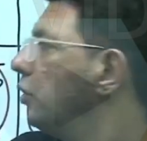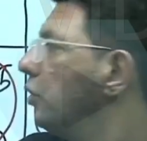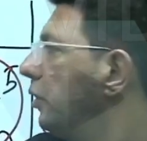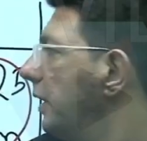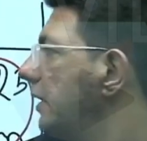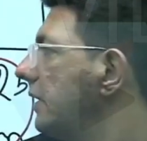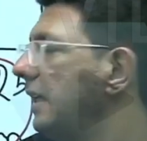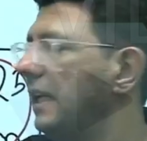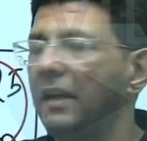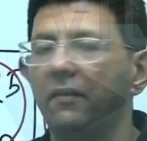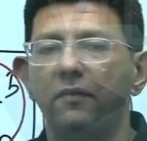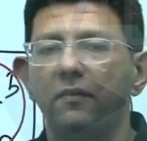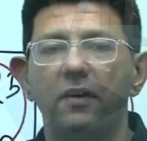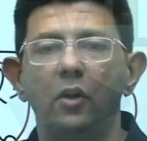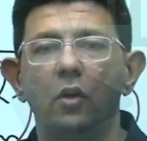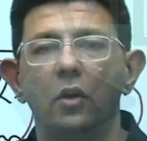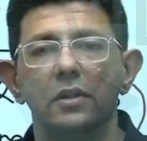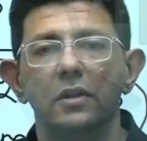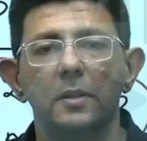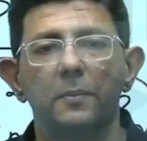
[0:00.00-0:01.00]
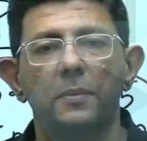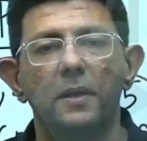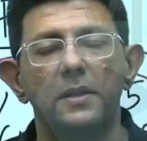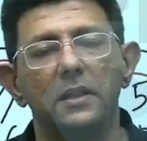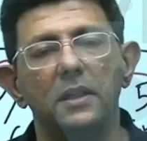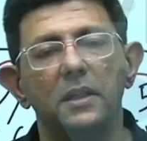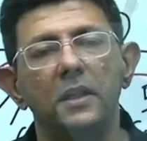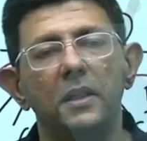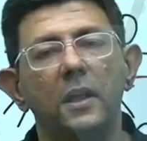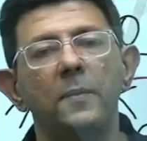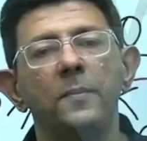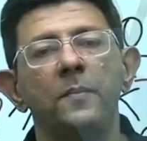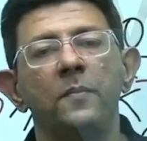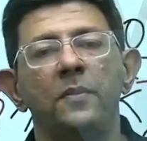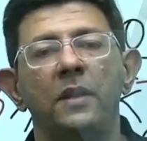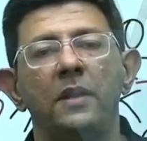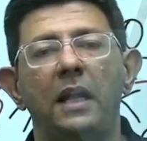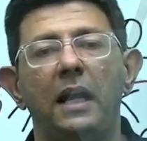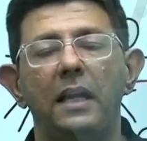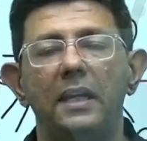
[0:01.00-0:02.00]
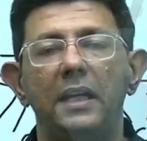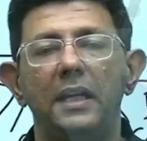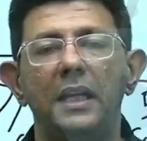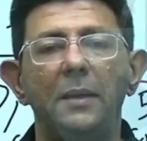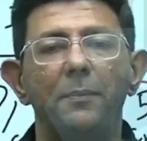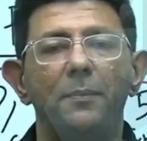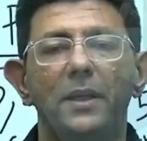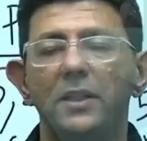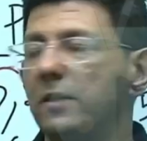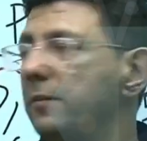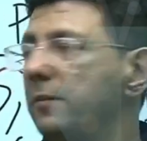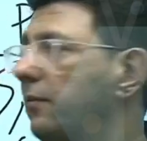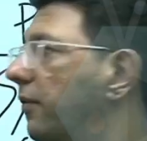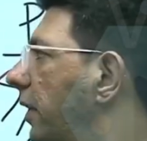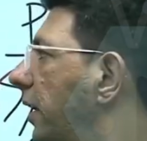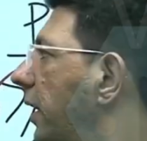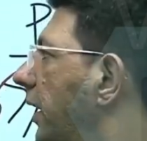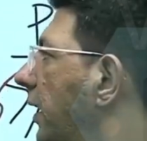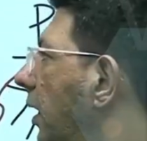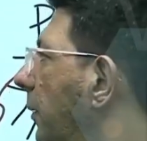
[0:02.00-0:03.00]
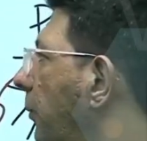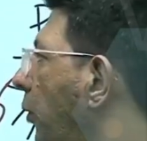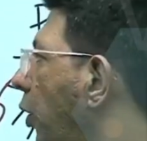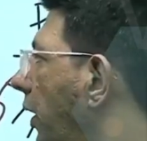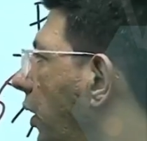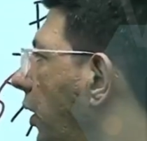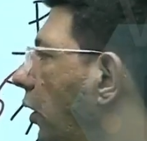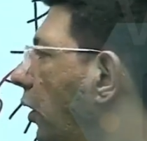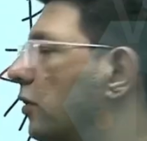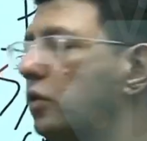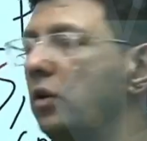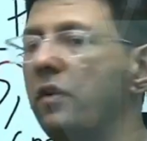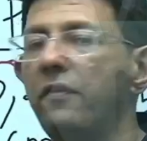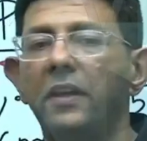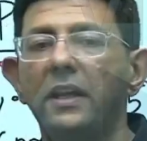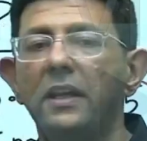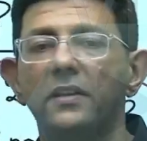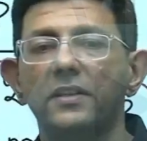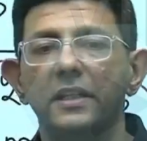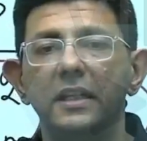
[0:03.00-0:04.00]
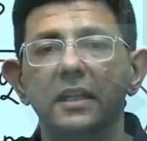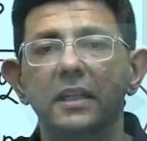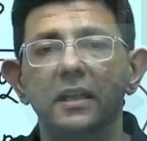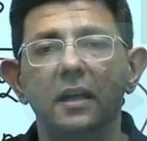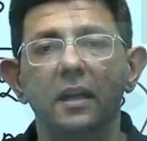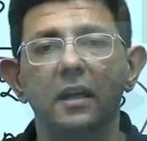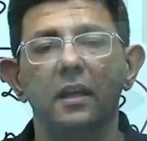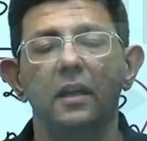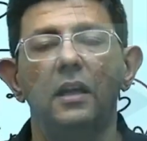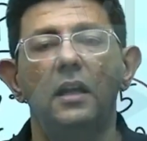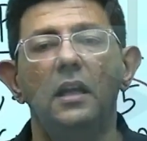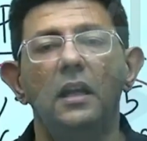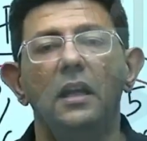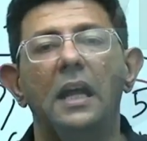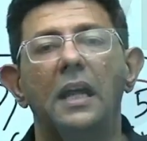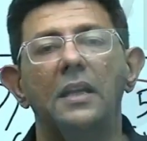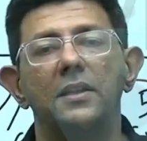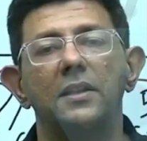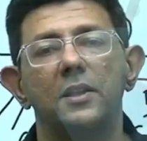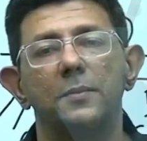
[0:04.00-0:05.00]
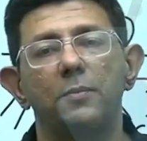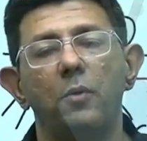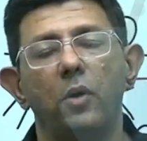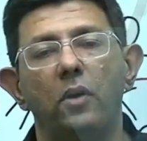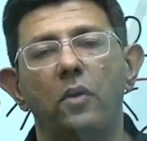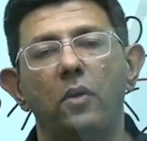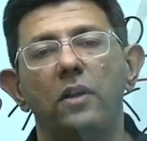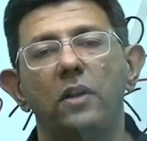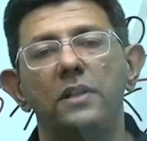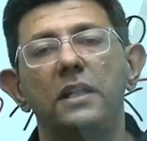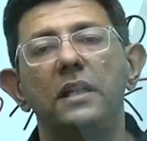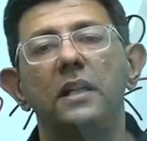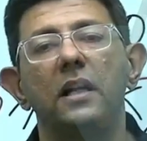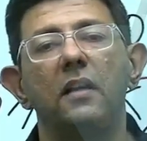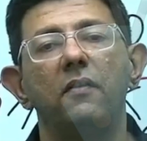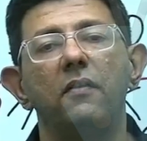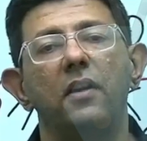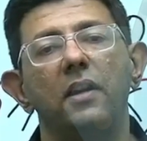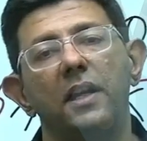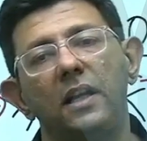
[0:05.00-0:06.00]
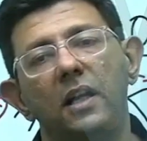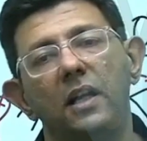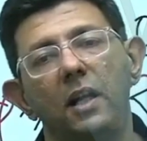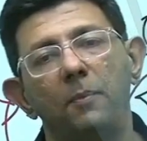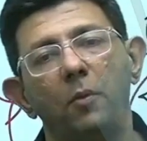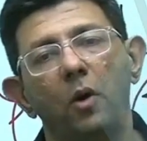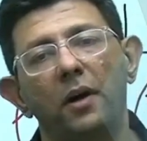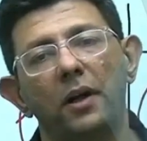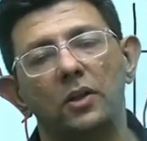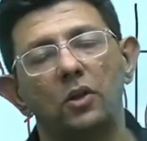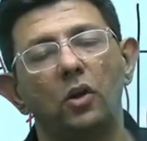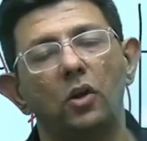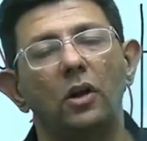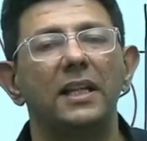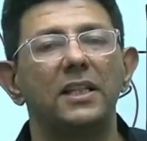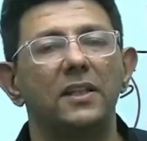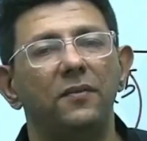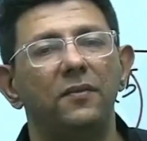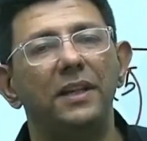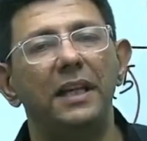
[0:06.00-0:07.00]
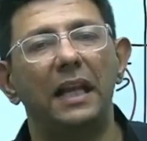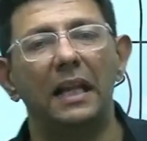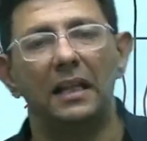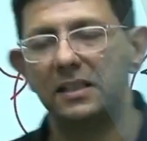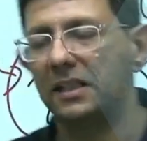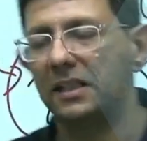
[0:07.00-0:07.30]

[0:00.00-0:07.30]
so this AFI concept is clear, and deepest vertical pocket also, if in a single largest pocket, okay, single vertical pocket, it's called SVL,